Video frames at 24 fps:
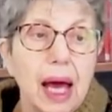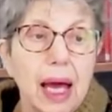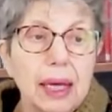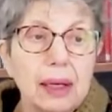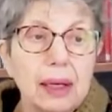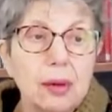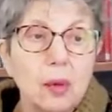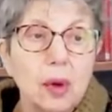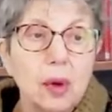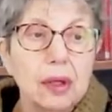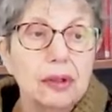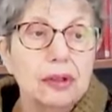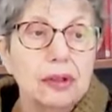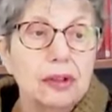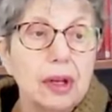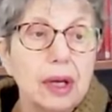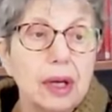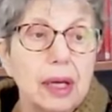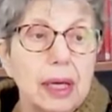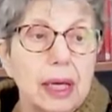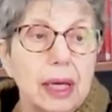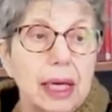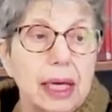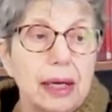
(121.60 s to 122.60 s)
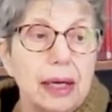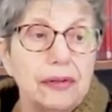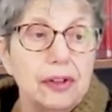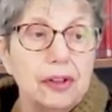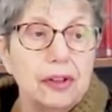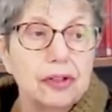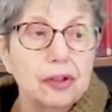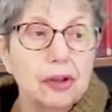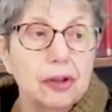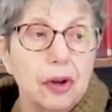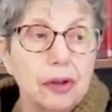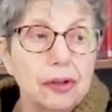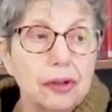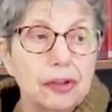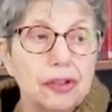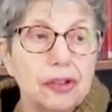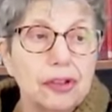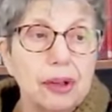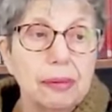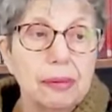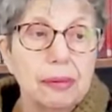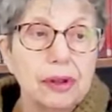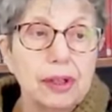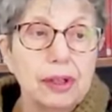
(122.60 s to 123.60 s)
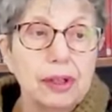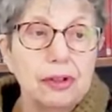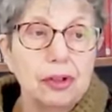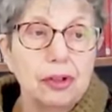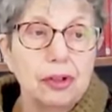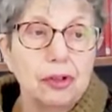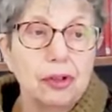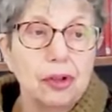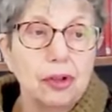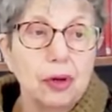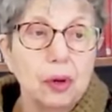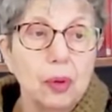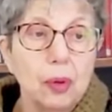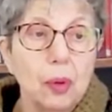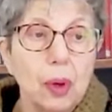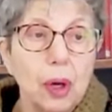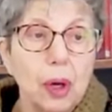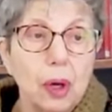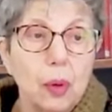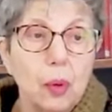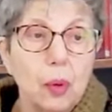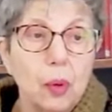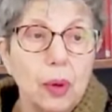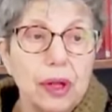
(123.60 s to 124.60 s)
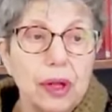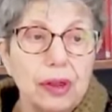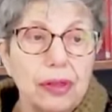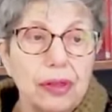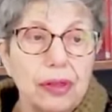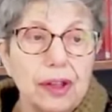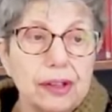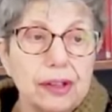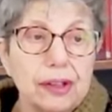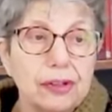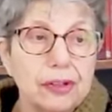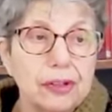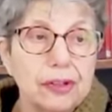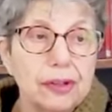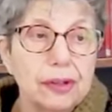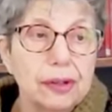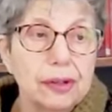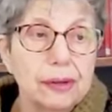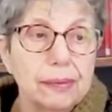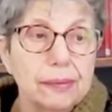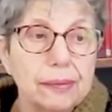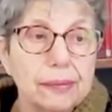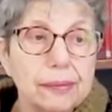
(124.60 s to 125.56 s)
I wonder if it's got something to do with this.